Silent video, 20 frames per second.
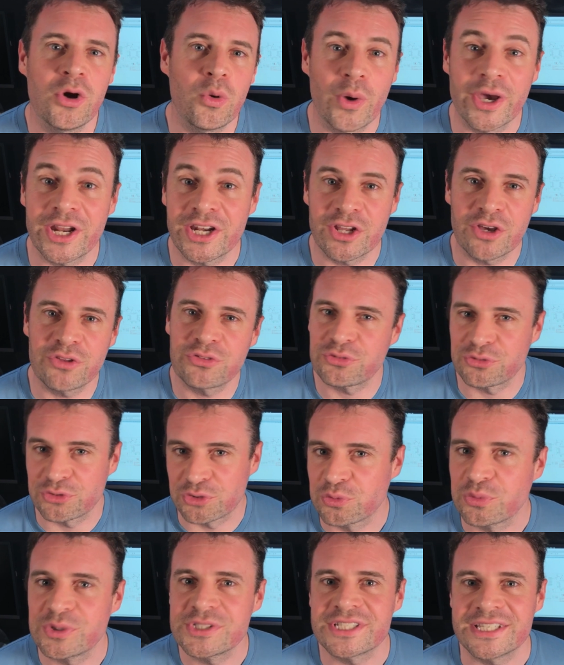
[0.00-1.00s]
We're going to go through
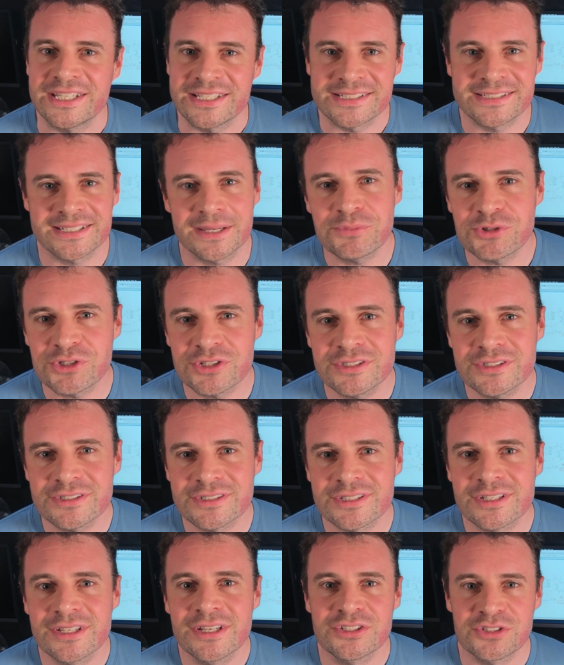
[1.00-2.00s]
the risky
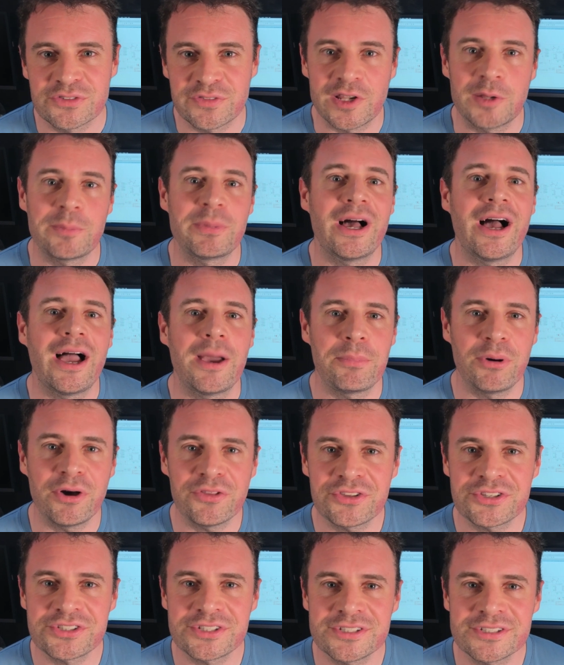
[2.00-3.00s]
assumptions, develop a
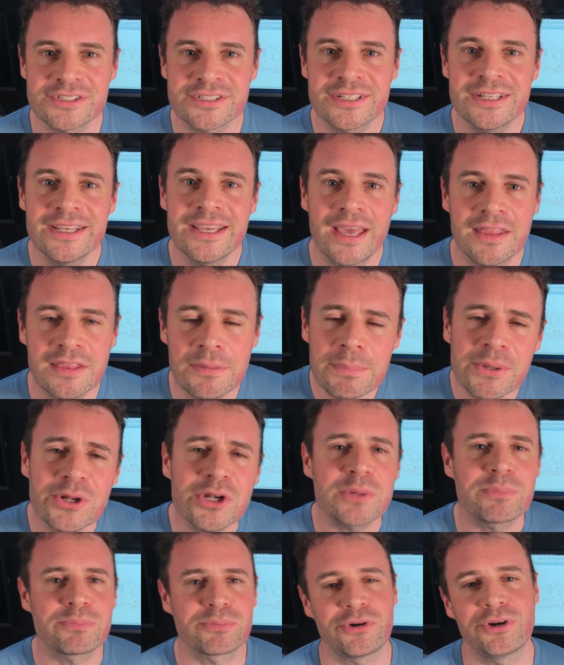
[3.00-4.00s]
hypothesis, and then build
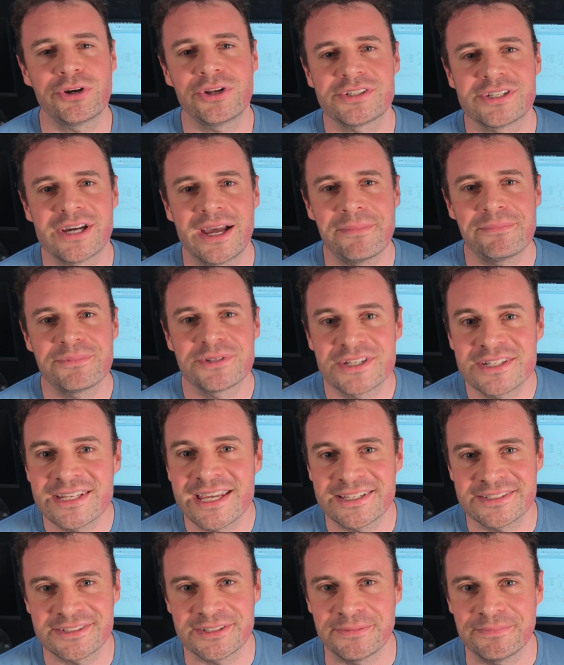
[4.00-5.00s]
a prototype to
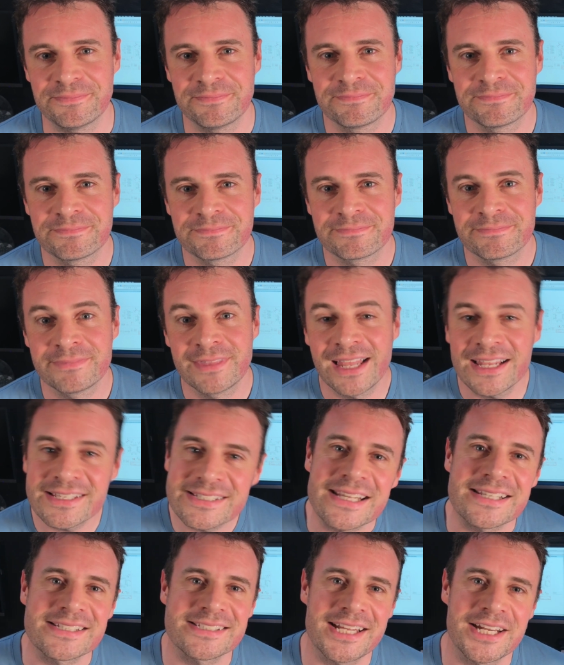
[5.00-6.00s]
test it. Let's
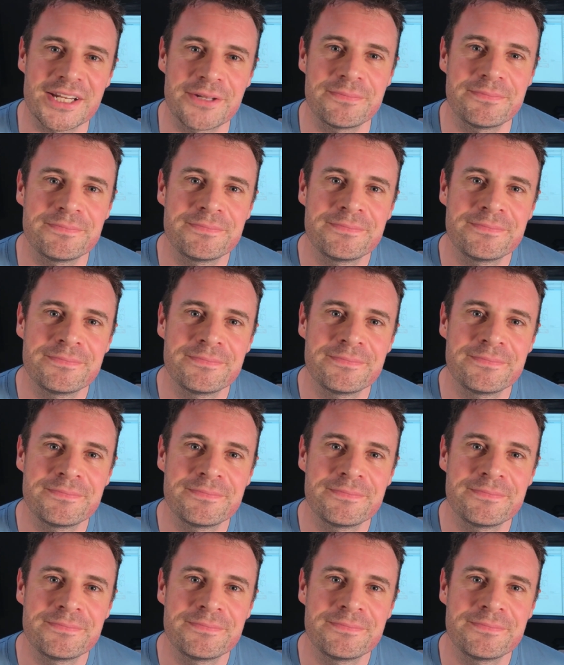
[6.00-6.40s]
get started.